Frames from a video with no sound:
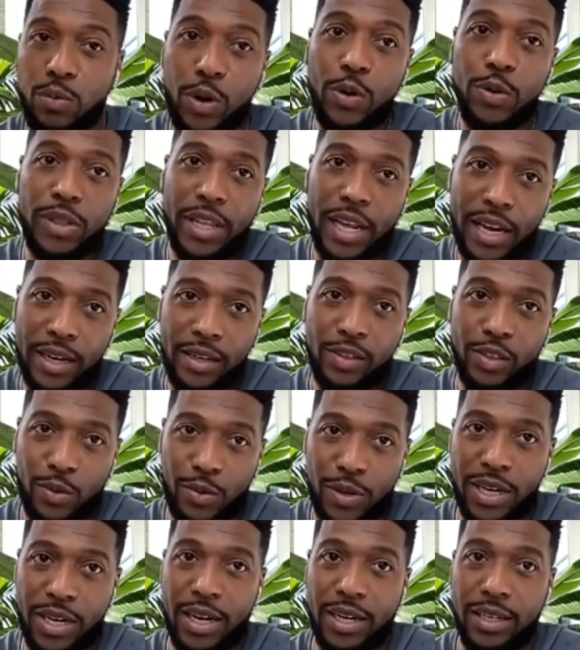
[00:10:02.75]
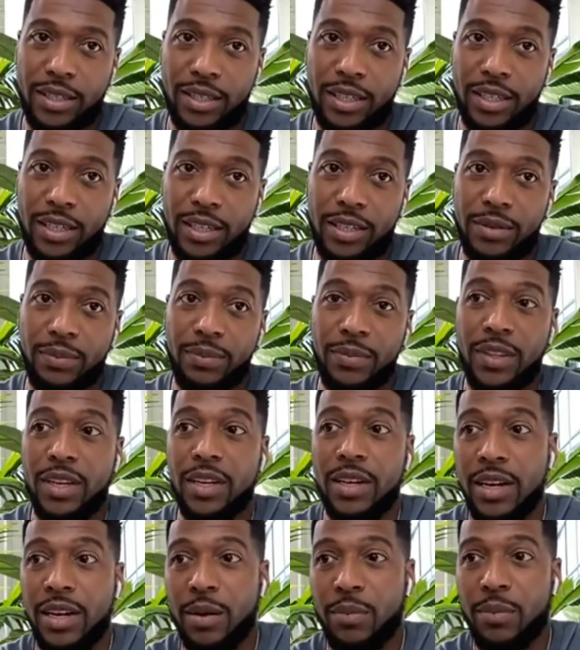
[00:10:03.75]
Wrote that in 2019.
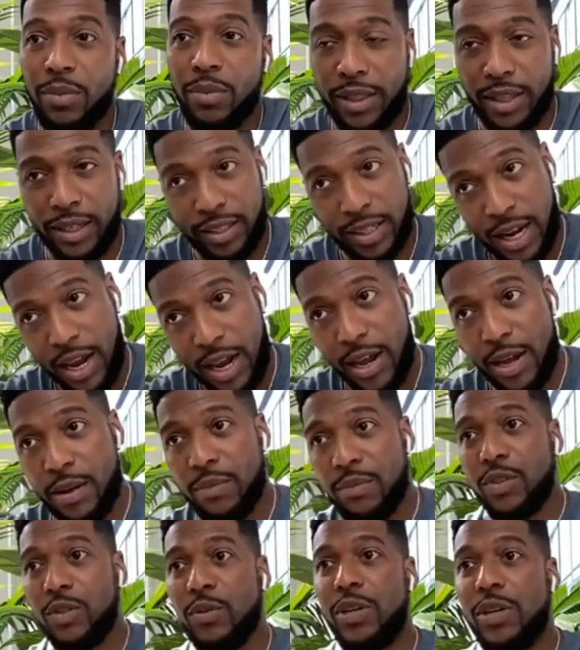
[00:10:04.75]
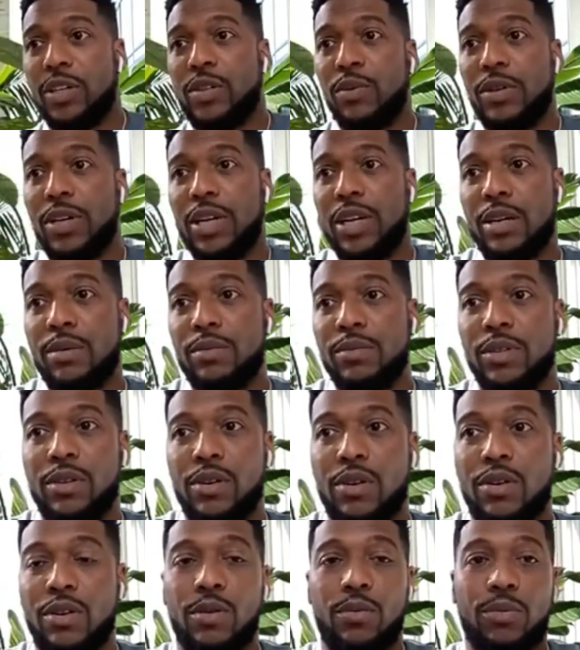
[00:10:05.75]
Mm-hmm. By the time 2020 comes
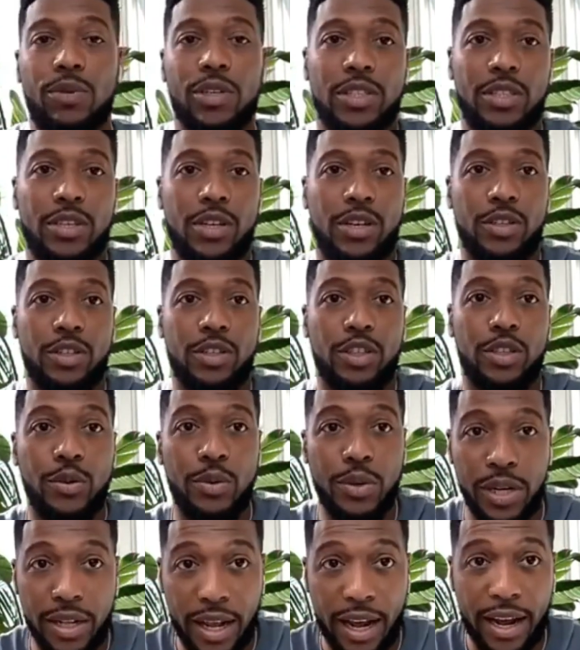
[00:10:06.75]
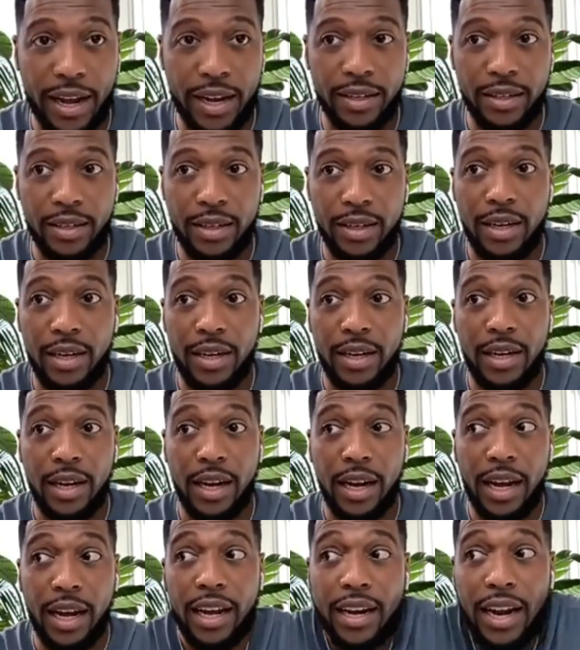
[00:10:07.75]
along and we start shooting that,
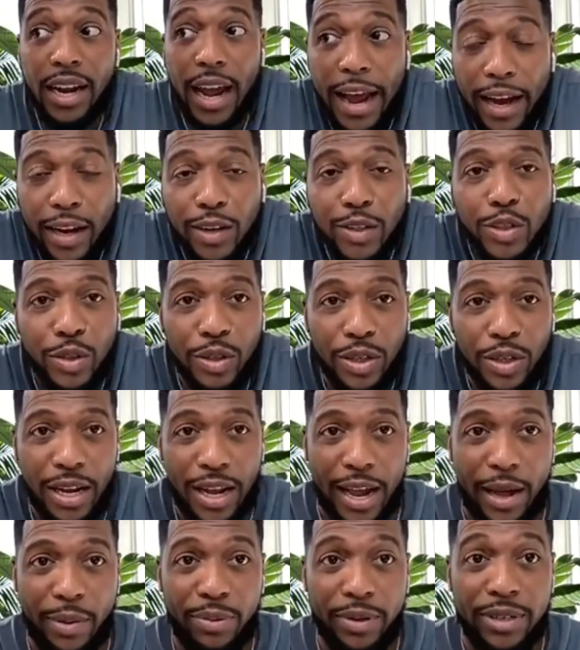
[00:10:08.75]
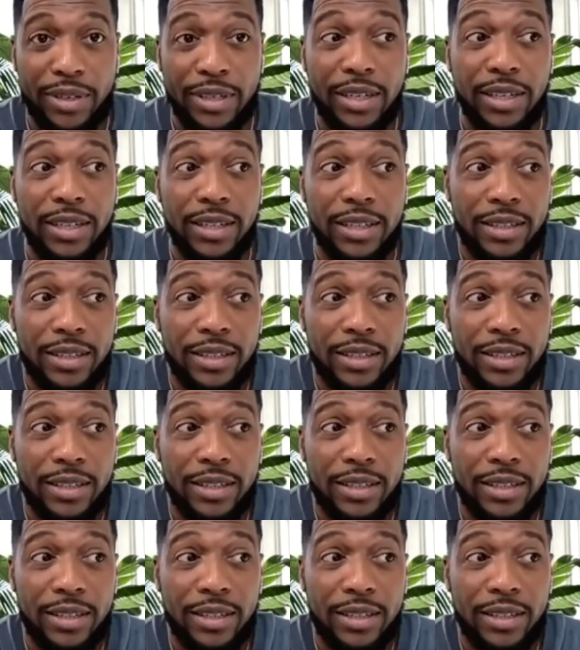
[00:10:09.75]
it actually happened.